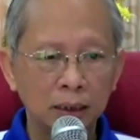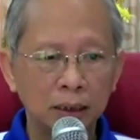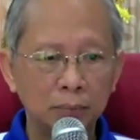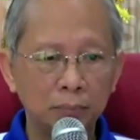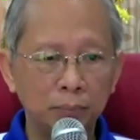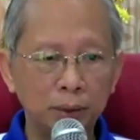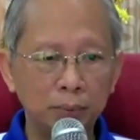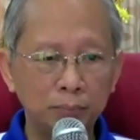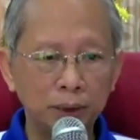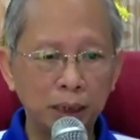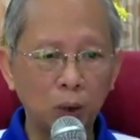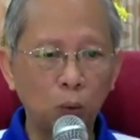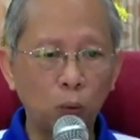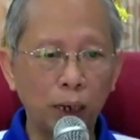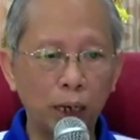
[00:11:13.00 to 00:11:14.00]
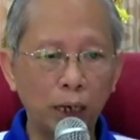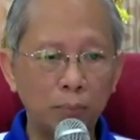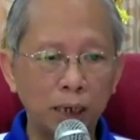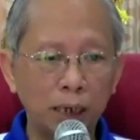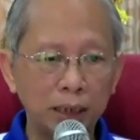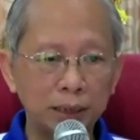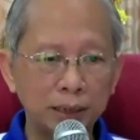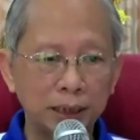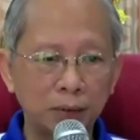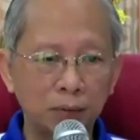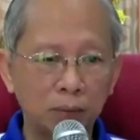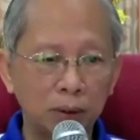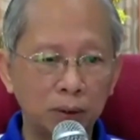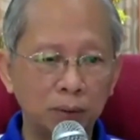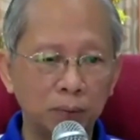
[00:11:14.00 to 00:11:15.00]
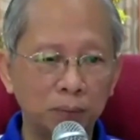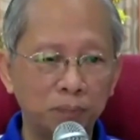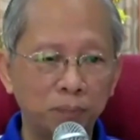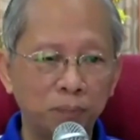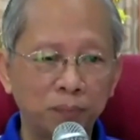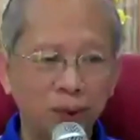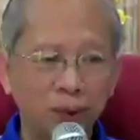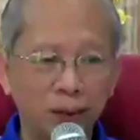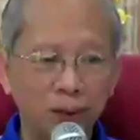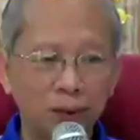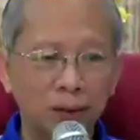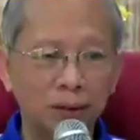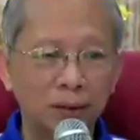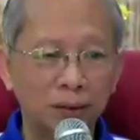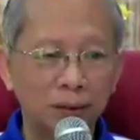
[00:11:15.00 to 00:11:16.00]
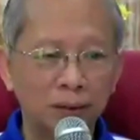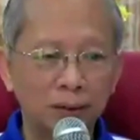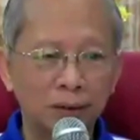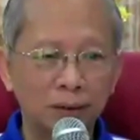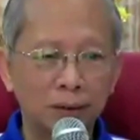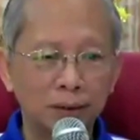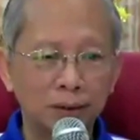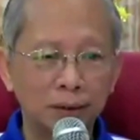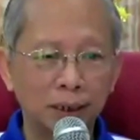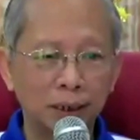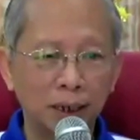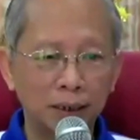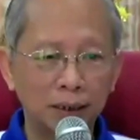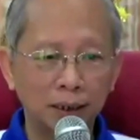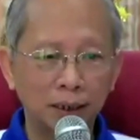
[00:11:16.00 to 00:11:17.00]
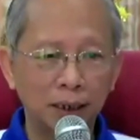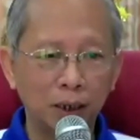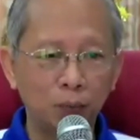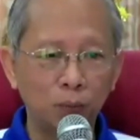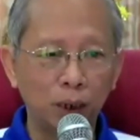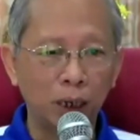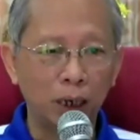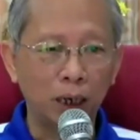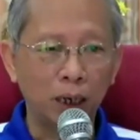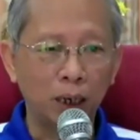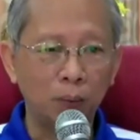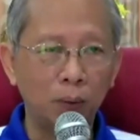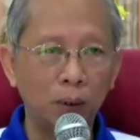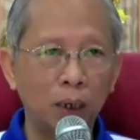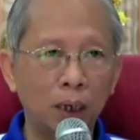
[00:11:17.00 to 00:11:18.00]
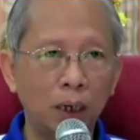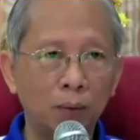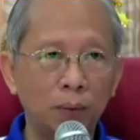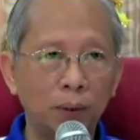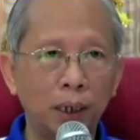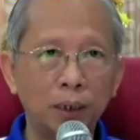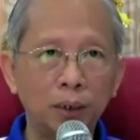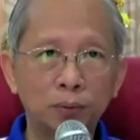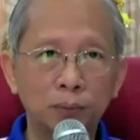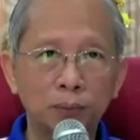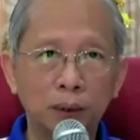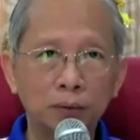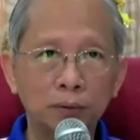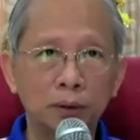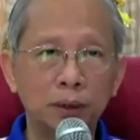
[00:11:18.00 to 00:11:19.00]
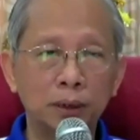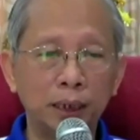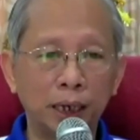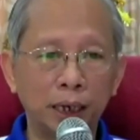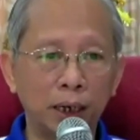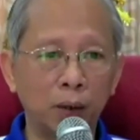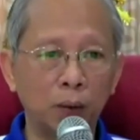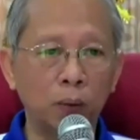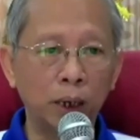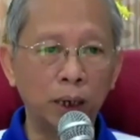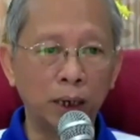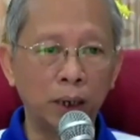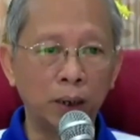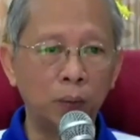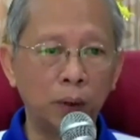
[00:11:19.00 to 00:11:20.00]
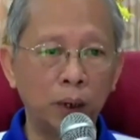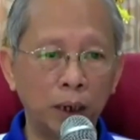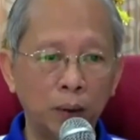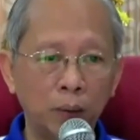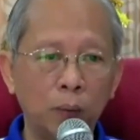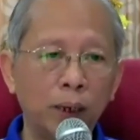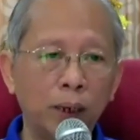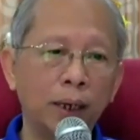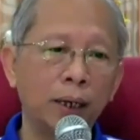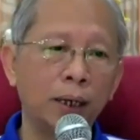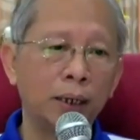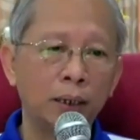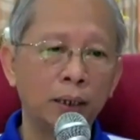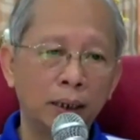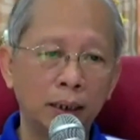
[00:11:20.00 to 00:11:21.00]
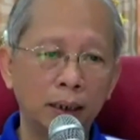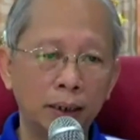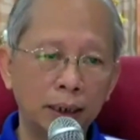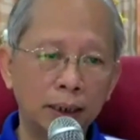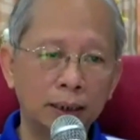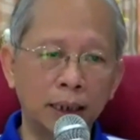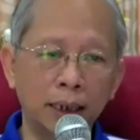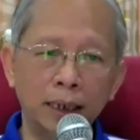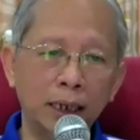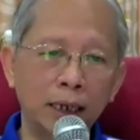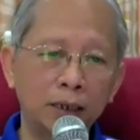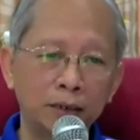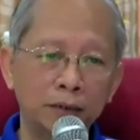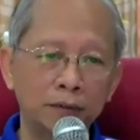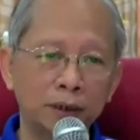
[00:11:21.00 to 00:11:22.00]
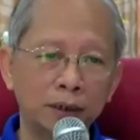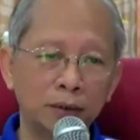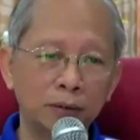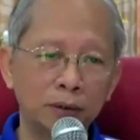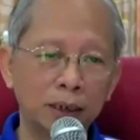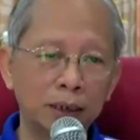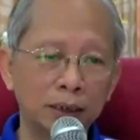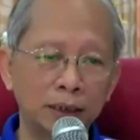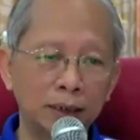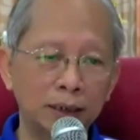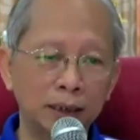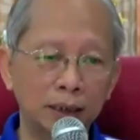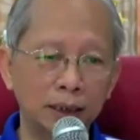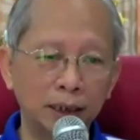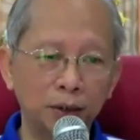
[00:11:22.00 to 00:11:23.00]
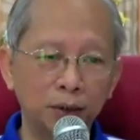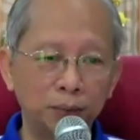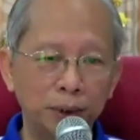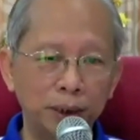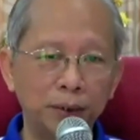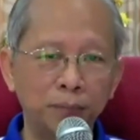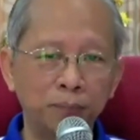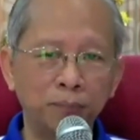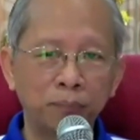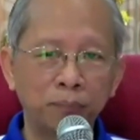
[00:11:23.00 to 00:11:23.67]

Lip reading: it made me aware by itself. Uh, the heart there away, away, away. And throughout the day, I away, away, away. That time I haven't located the gateway.